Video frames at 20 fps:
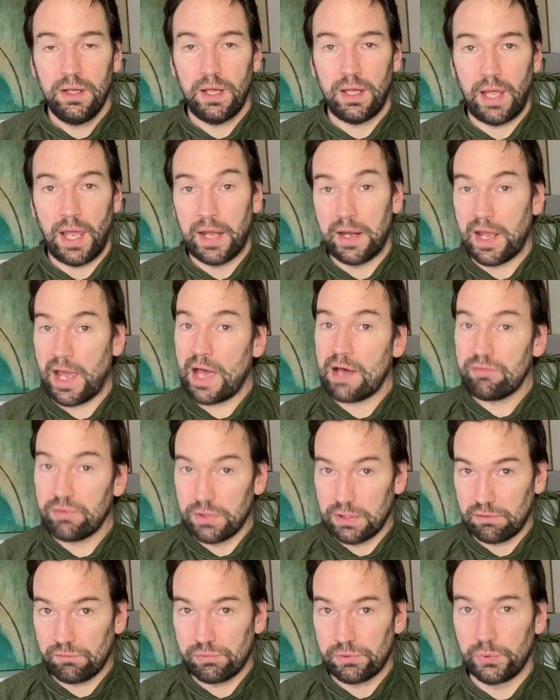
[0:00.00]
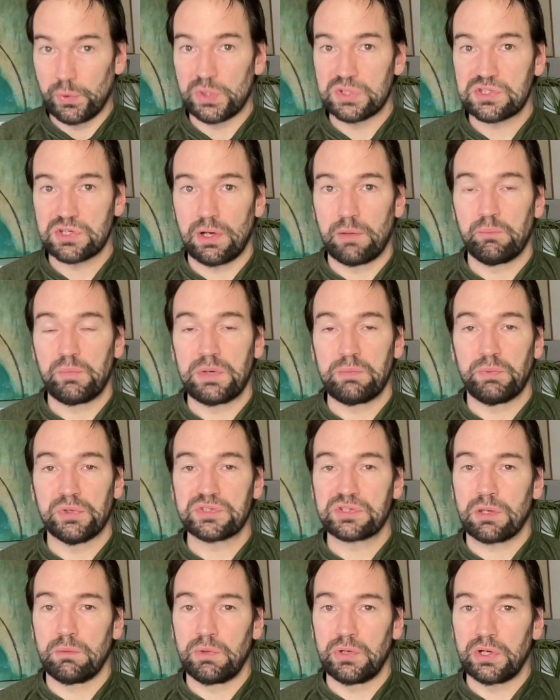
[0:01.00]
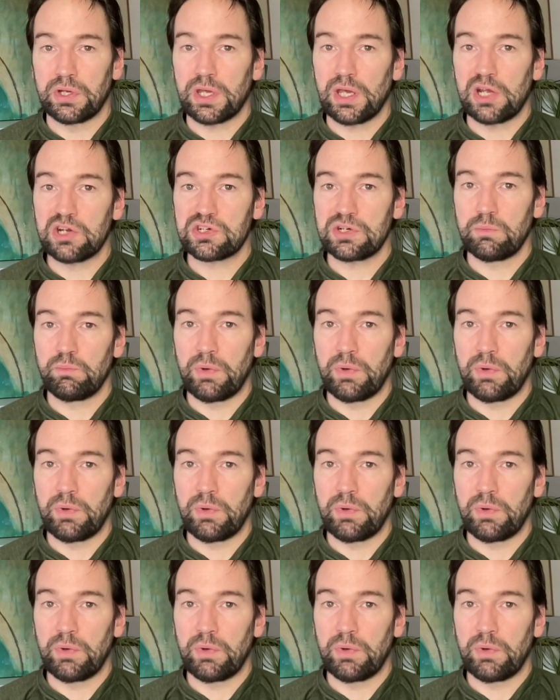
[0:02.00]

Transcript: and have an influence on people's communication,